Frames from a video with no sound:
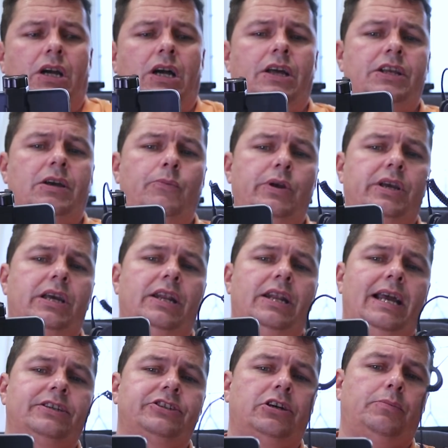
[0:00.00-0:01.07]
And then we
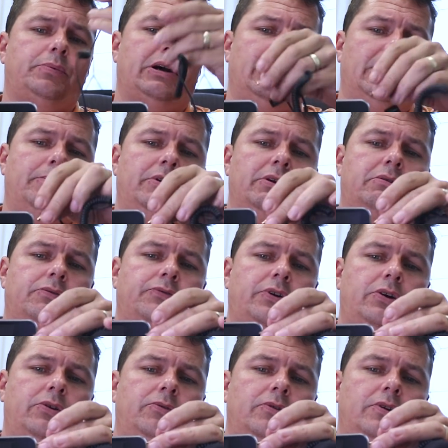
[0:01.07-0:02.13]
connect up our
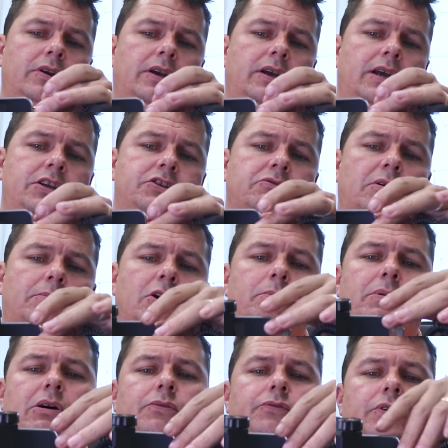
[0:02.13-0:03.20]
microphone into our
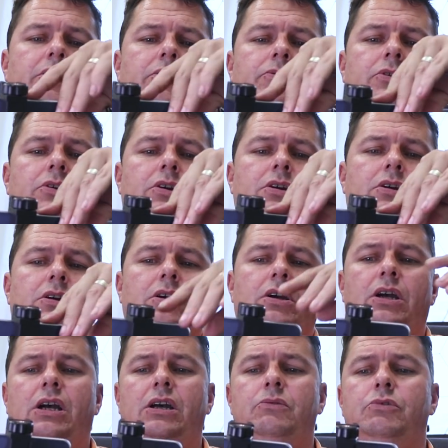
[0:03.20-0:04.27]
mobile phone,
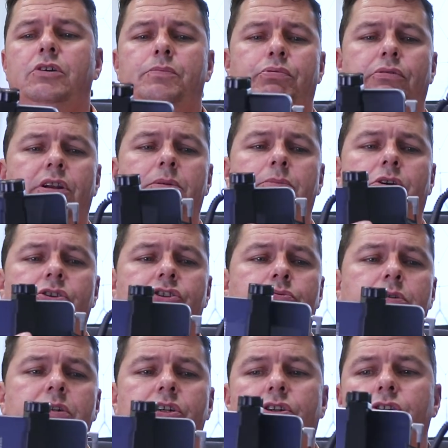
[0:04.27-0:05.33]
and we're
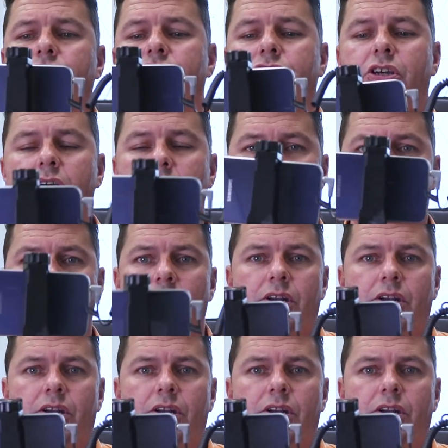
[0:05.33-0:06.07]
good to go.